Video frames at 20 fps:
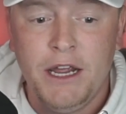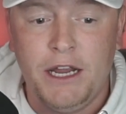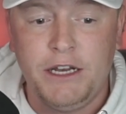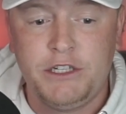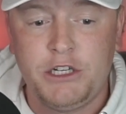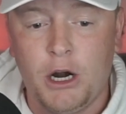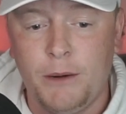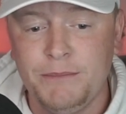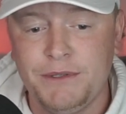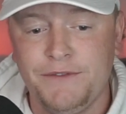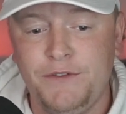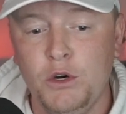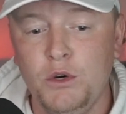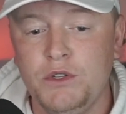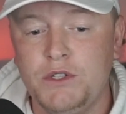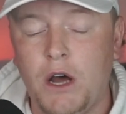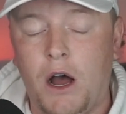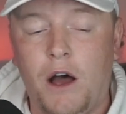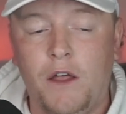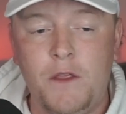In terms of
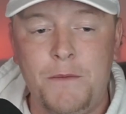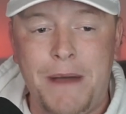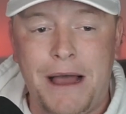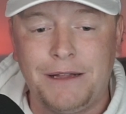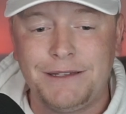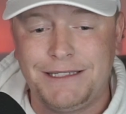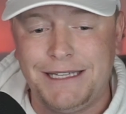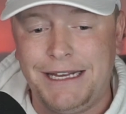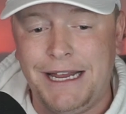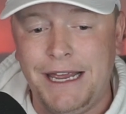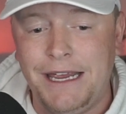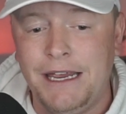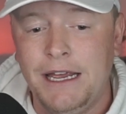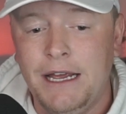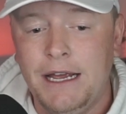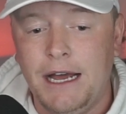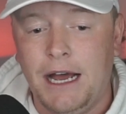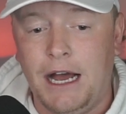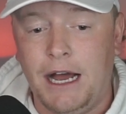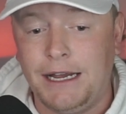who's on the mound today,
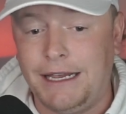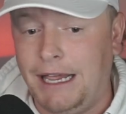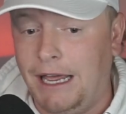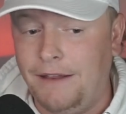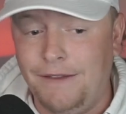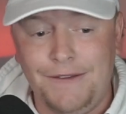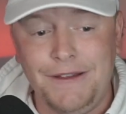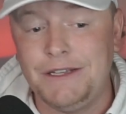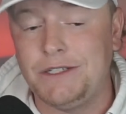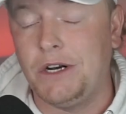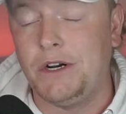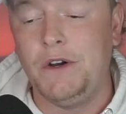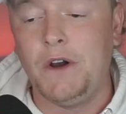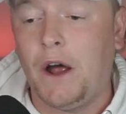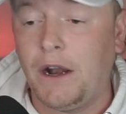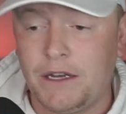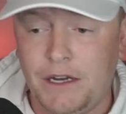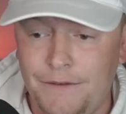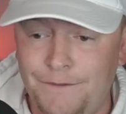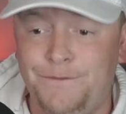again, these are
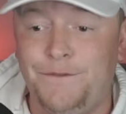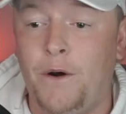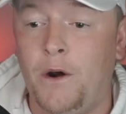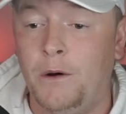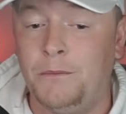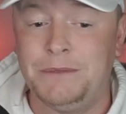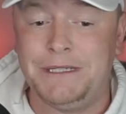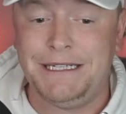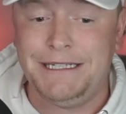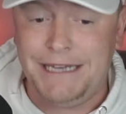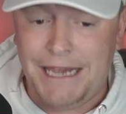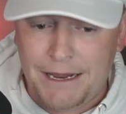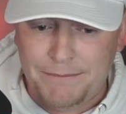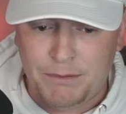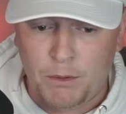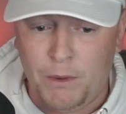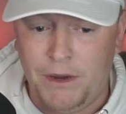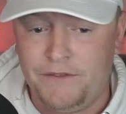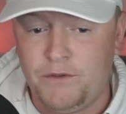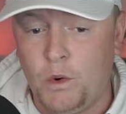not confirmed yet,
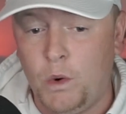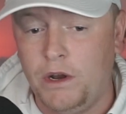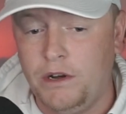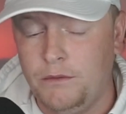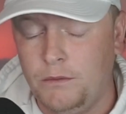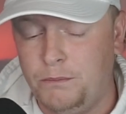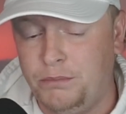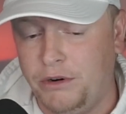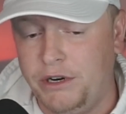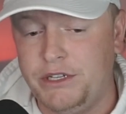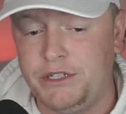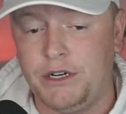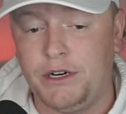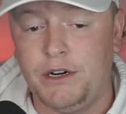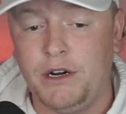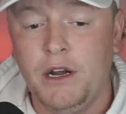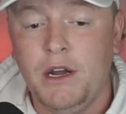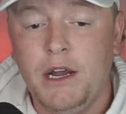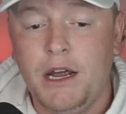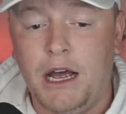but we have Quinn
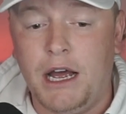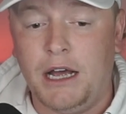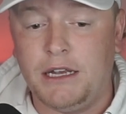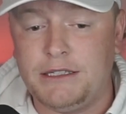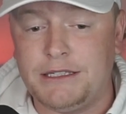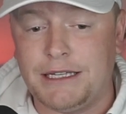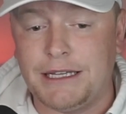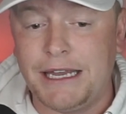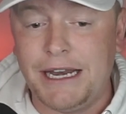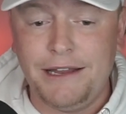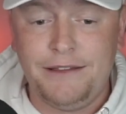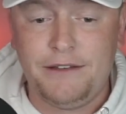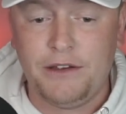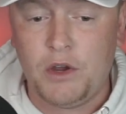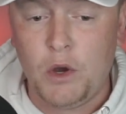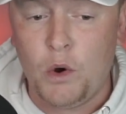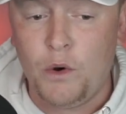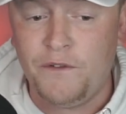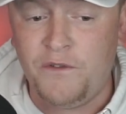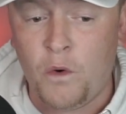Priester slated to
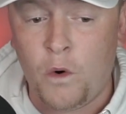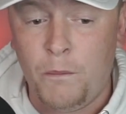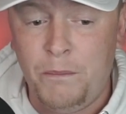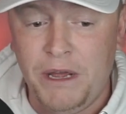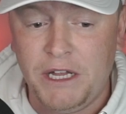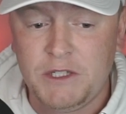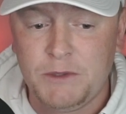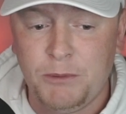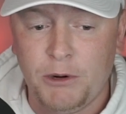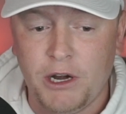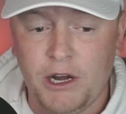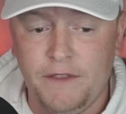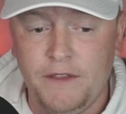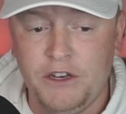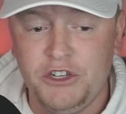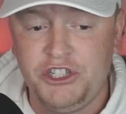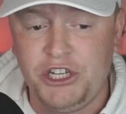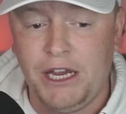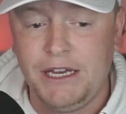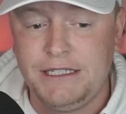go for Pittsburgh, and
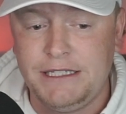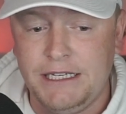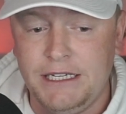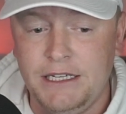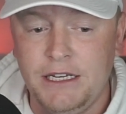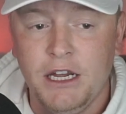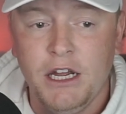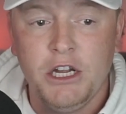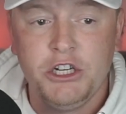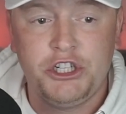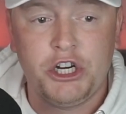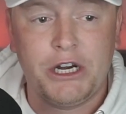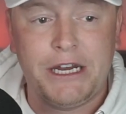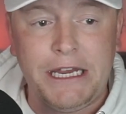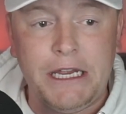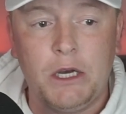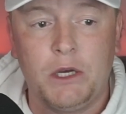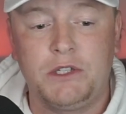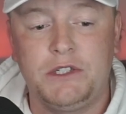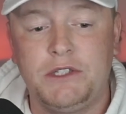then JT
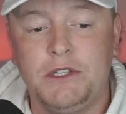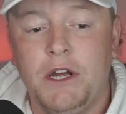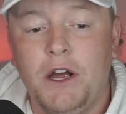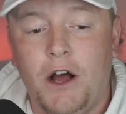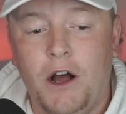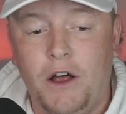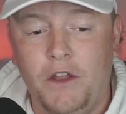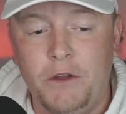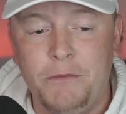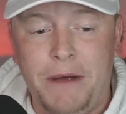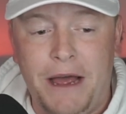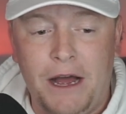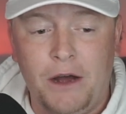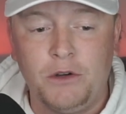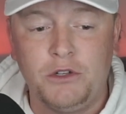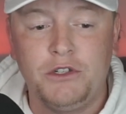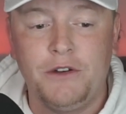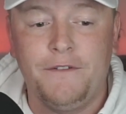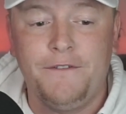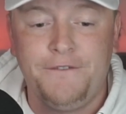Chirgios on the
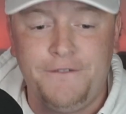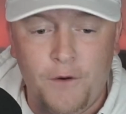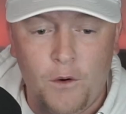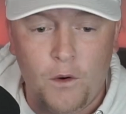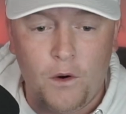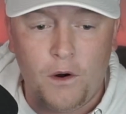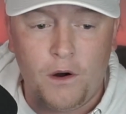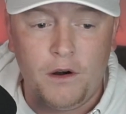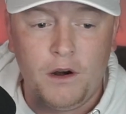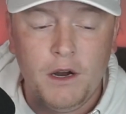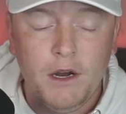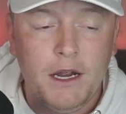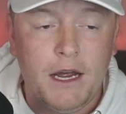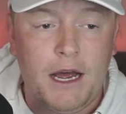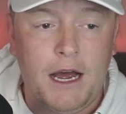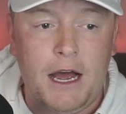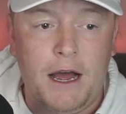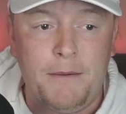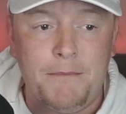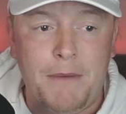mound for
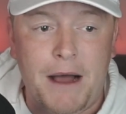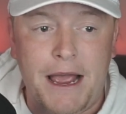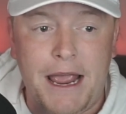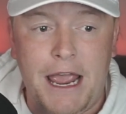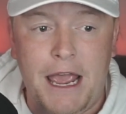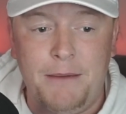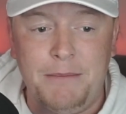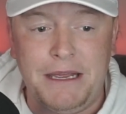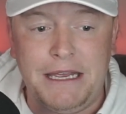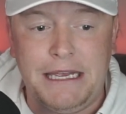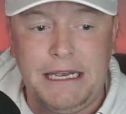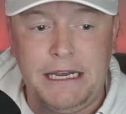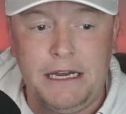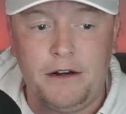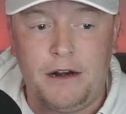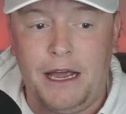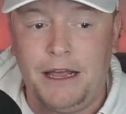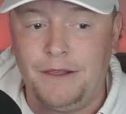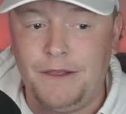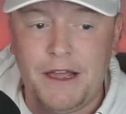Miami
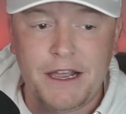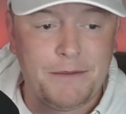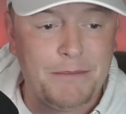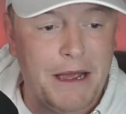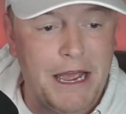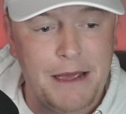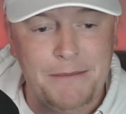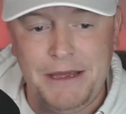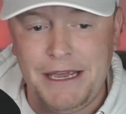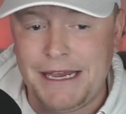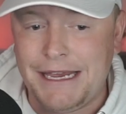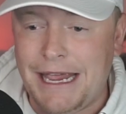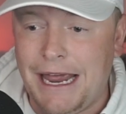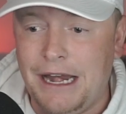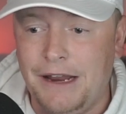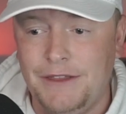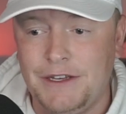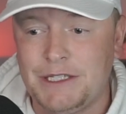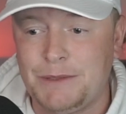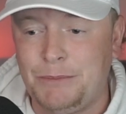here. I like Miami
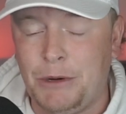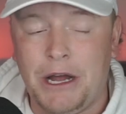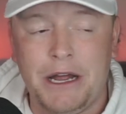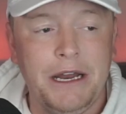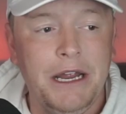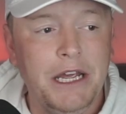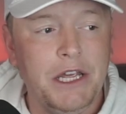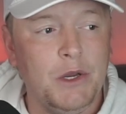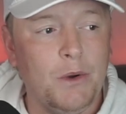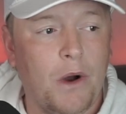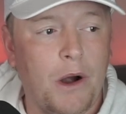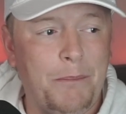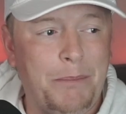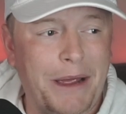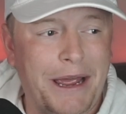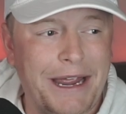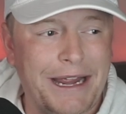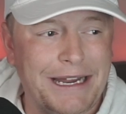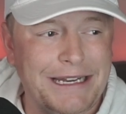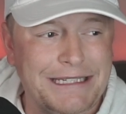again in this spot. You are
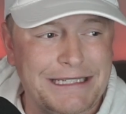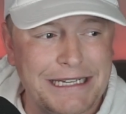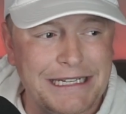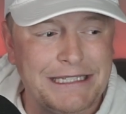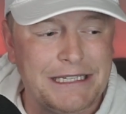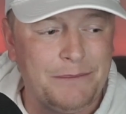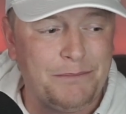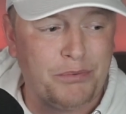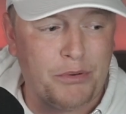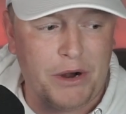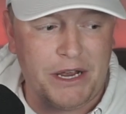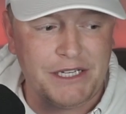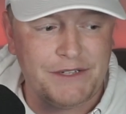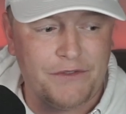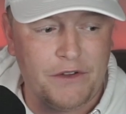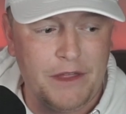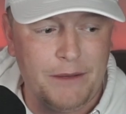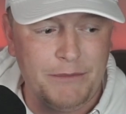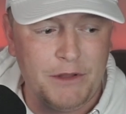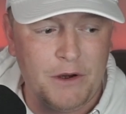paying a decent price
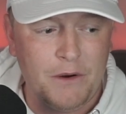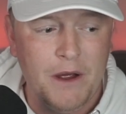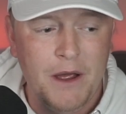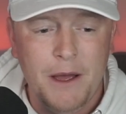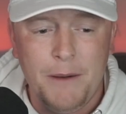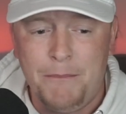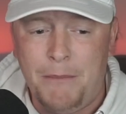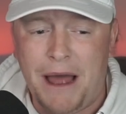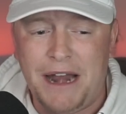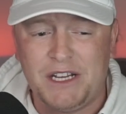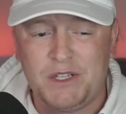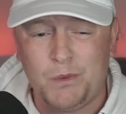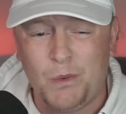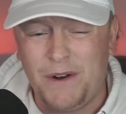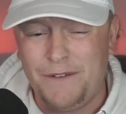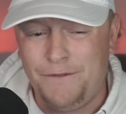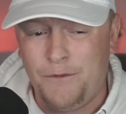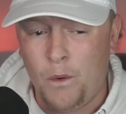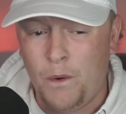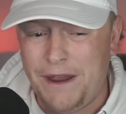for them though.
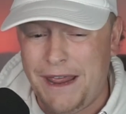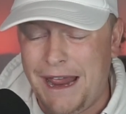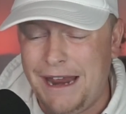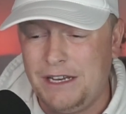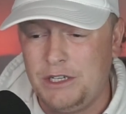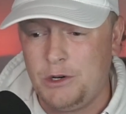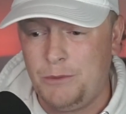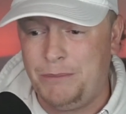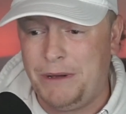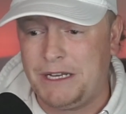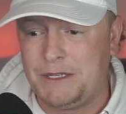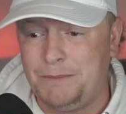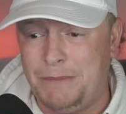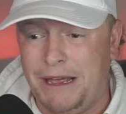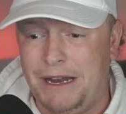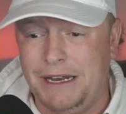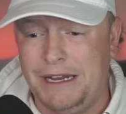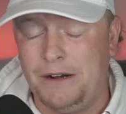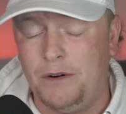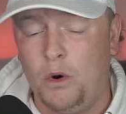-148 is your best
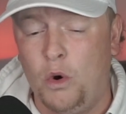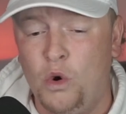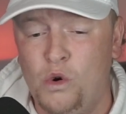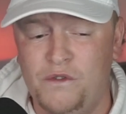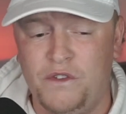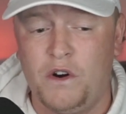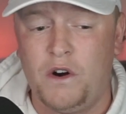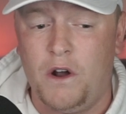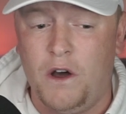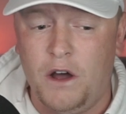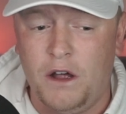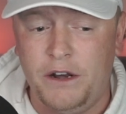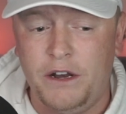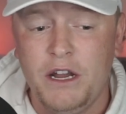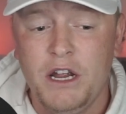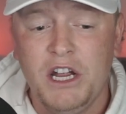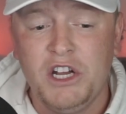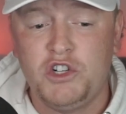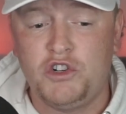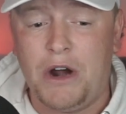bet here over on
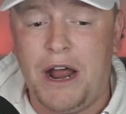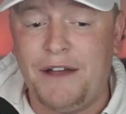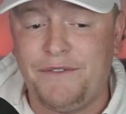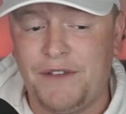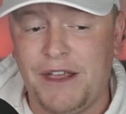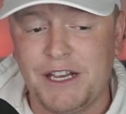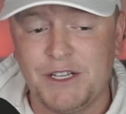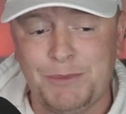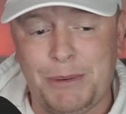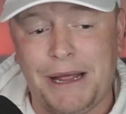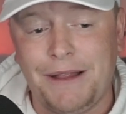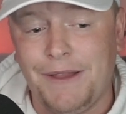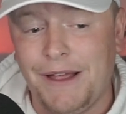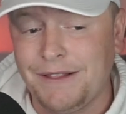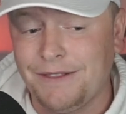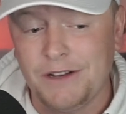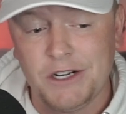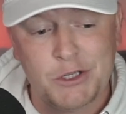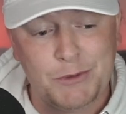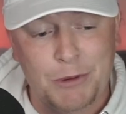DraftKings, but I
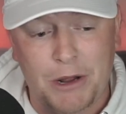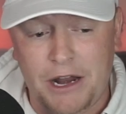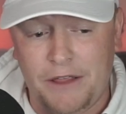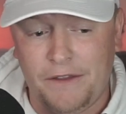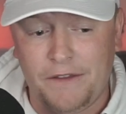like their spot.